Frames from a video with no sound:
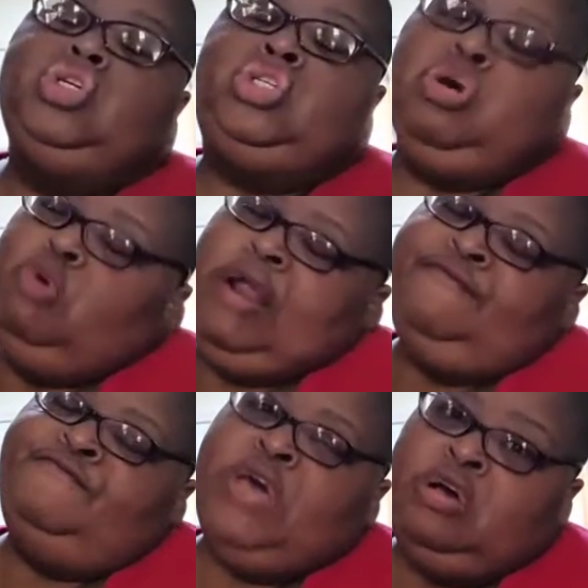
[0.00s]
So what
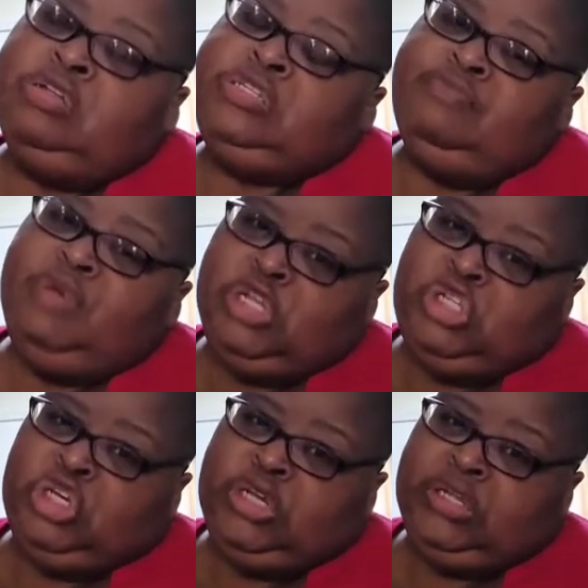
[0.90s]
I failed to
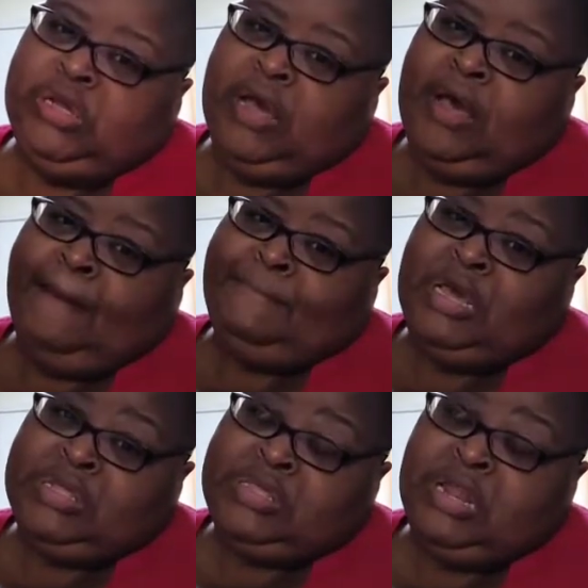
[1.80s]
mention
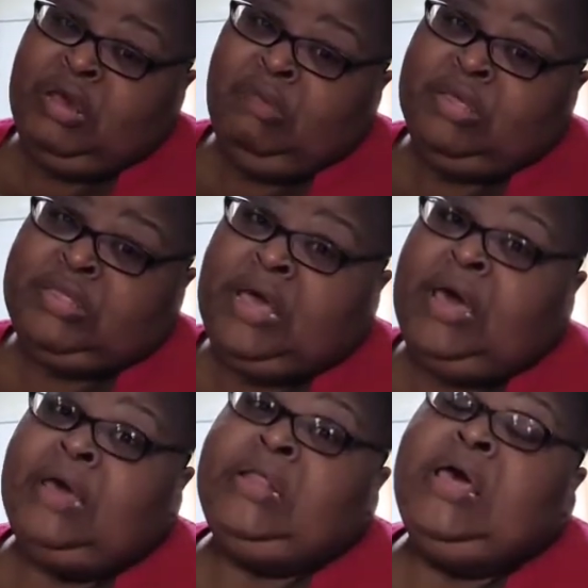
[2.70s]
yesterday was
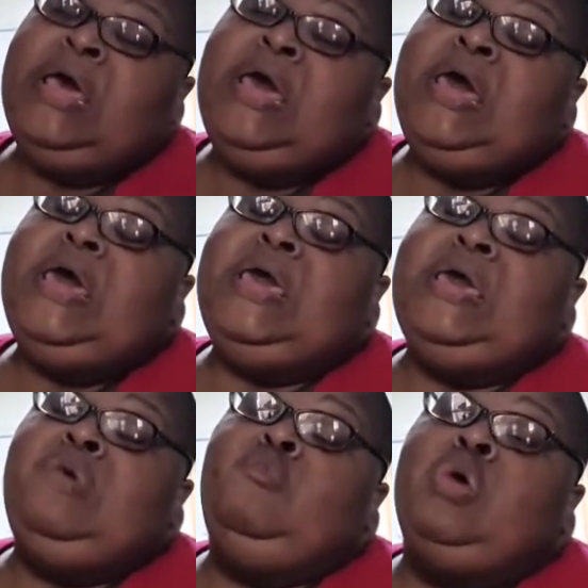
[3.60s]
that
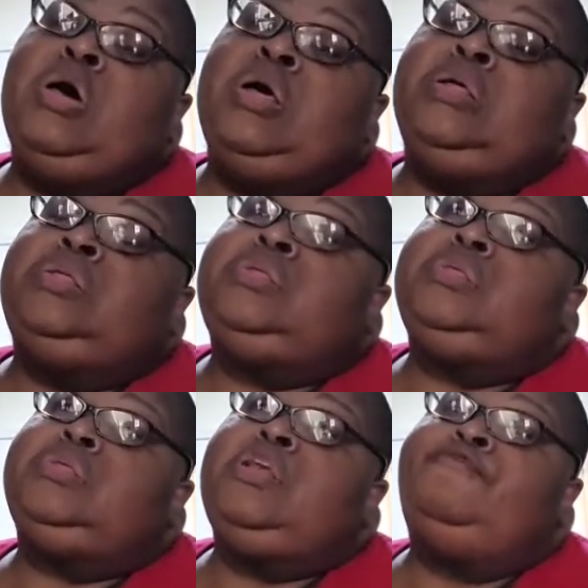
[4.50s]
it
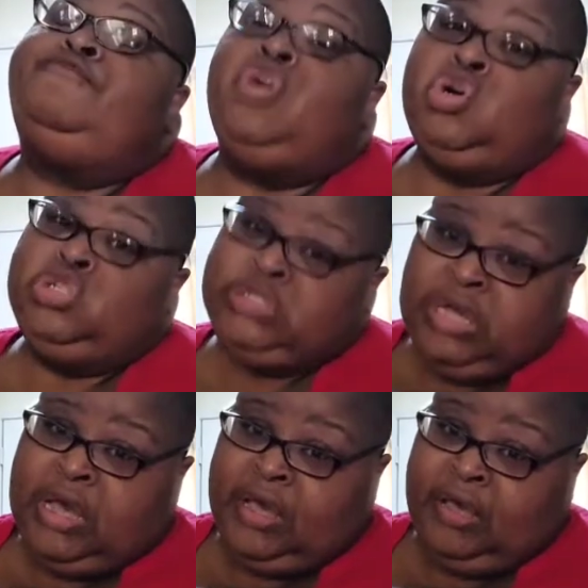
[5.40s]
was the first
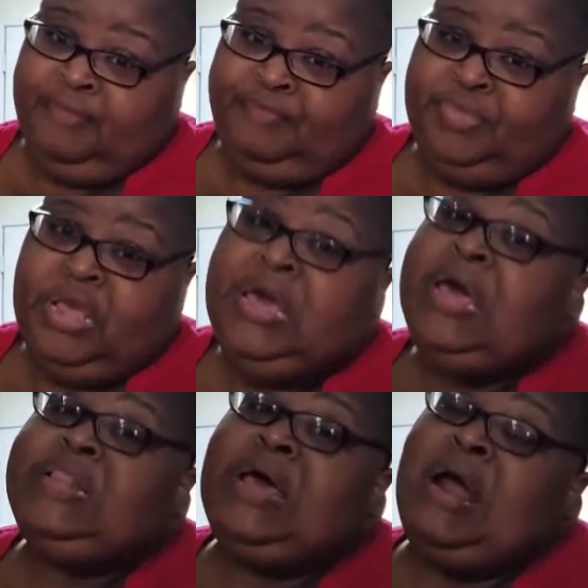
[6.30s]
time
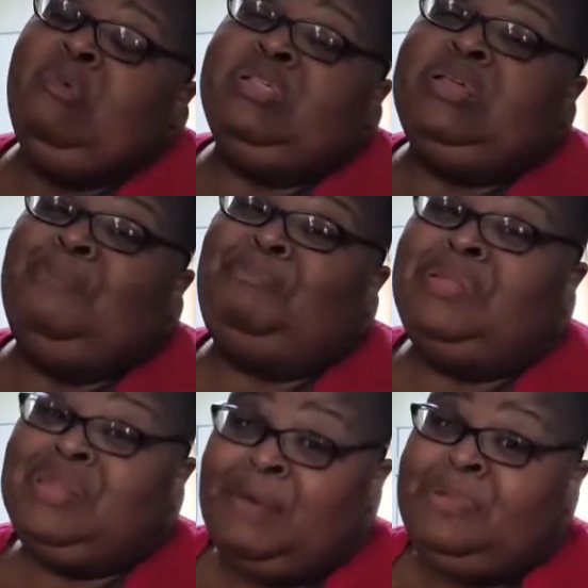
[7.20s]
that I was in a
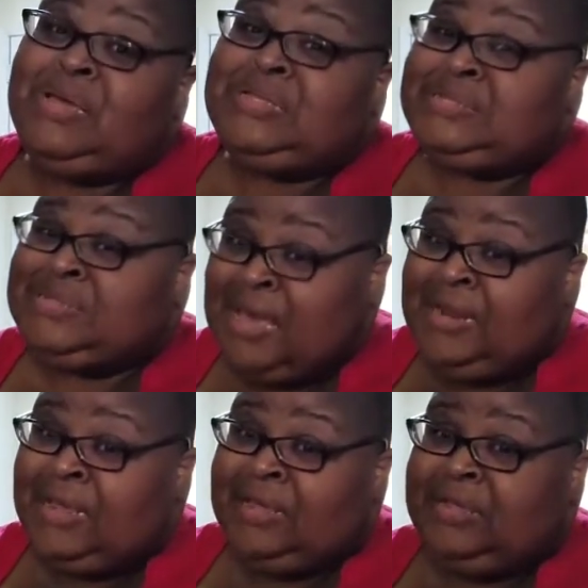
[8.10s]
public
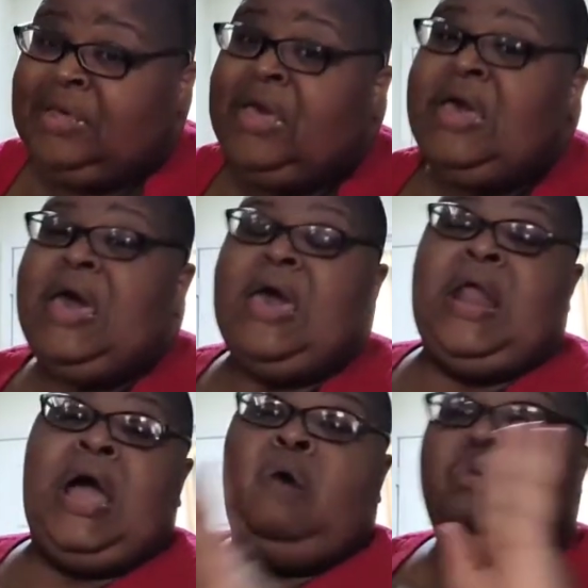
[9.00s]
setting
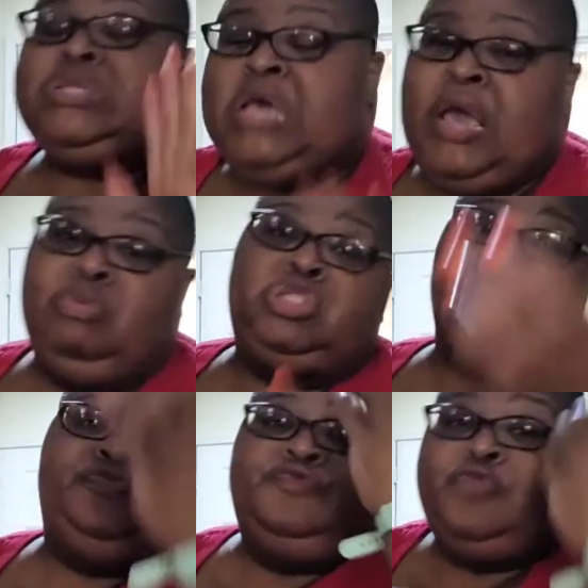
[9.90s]
and I was able
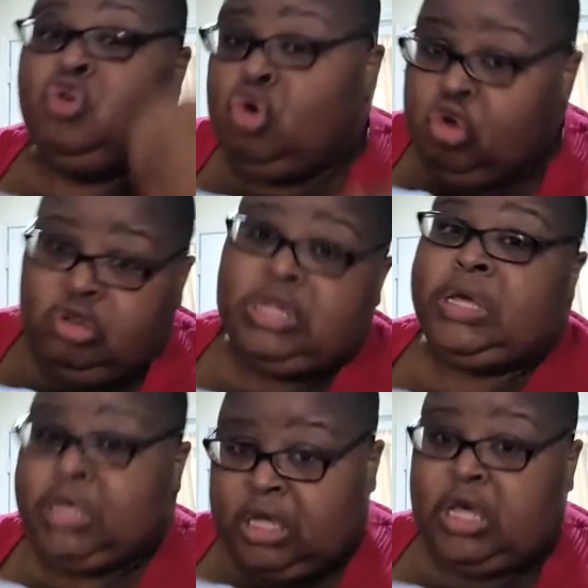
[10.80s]
to
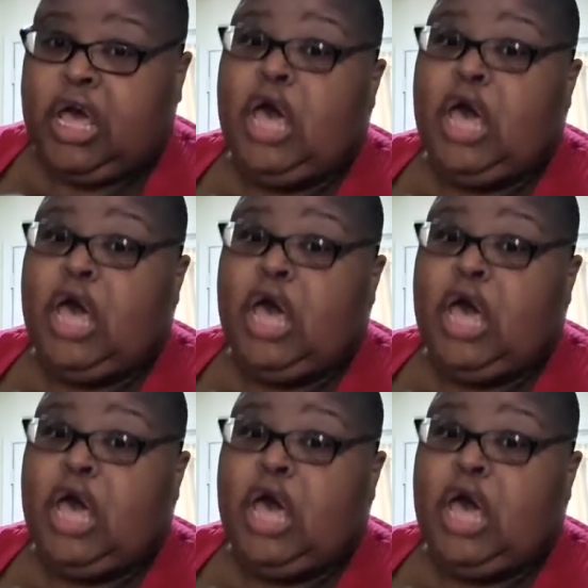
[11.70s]
fully